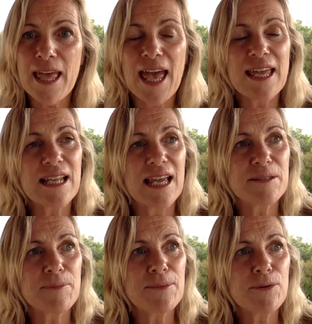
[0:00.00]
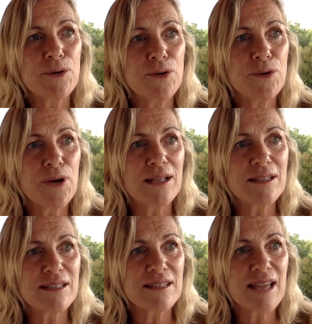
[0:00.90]
And as people who
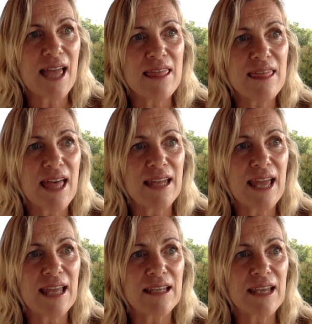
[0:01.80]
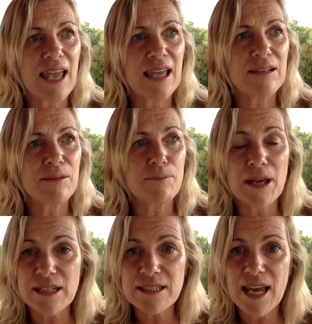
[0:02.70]
understand that and can
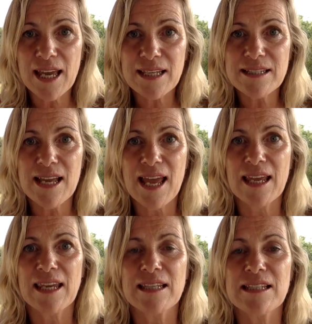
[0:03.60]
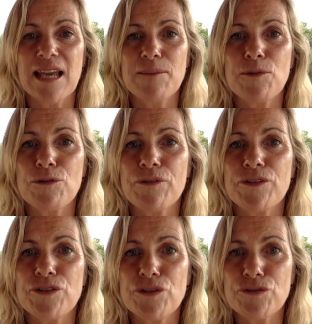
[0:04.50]
meditate and can take more of a
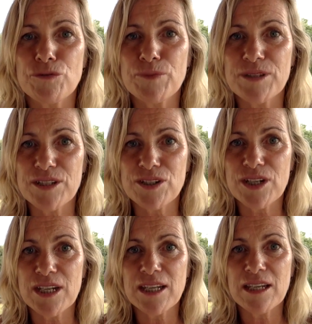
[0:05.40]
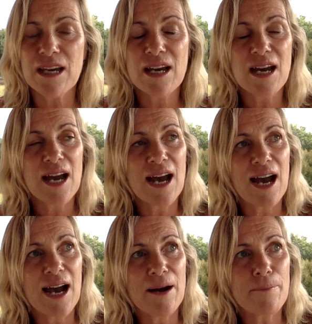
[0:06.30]
neutral positioning,
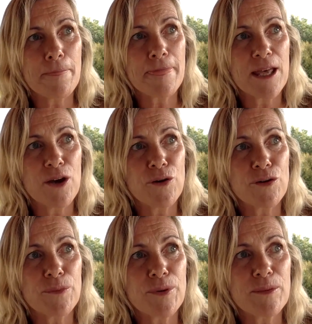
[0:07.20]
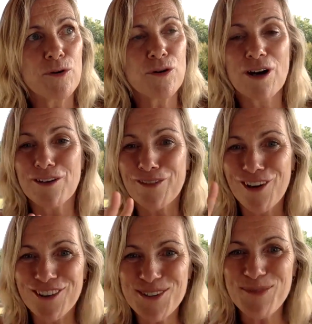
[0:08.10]
who can be more kind of
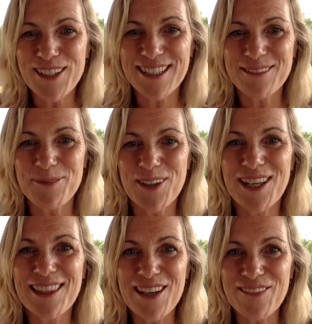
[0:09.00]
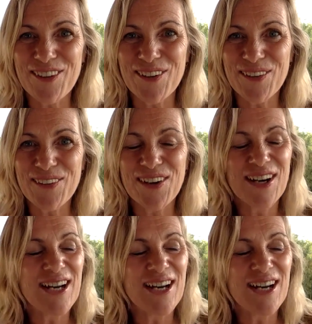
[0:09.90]
cosmic in their view,